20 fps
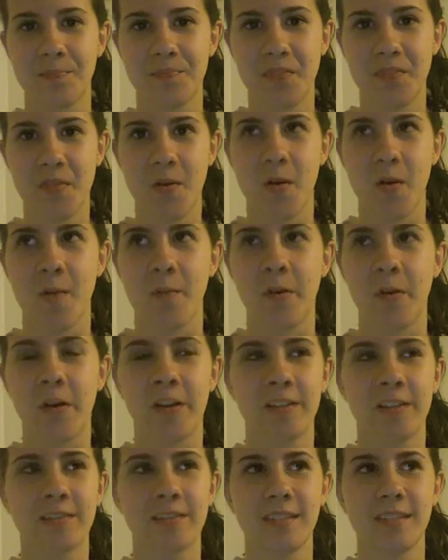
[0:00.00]

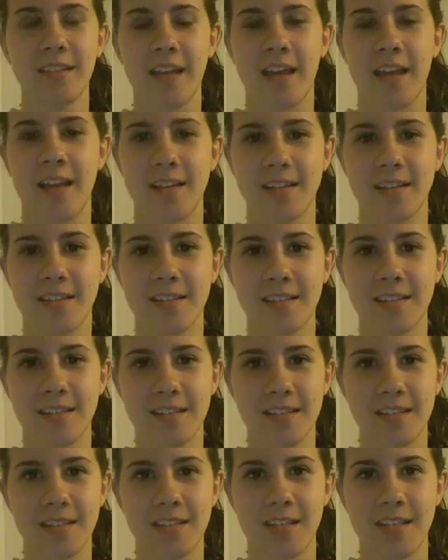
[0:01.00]
normal and
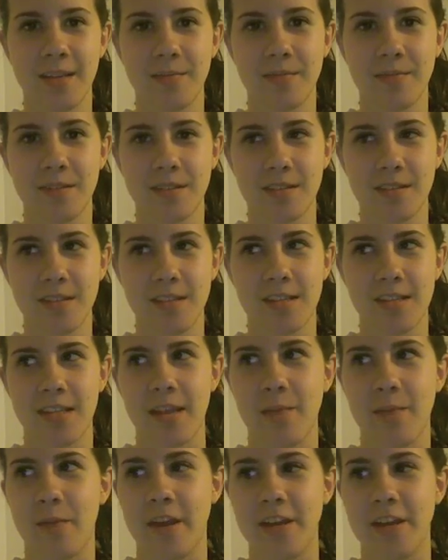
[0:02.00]
seems the
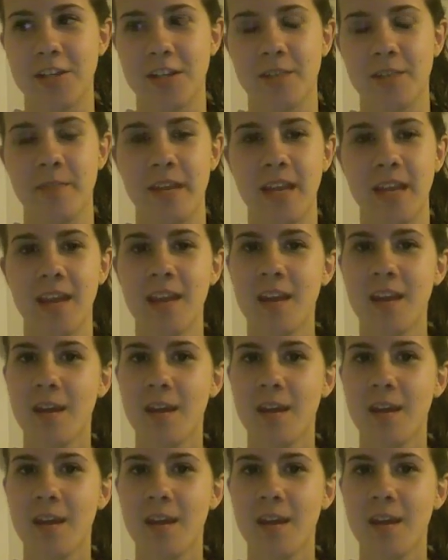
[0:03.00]
same way it should be,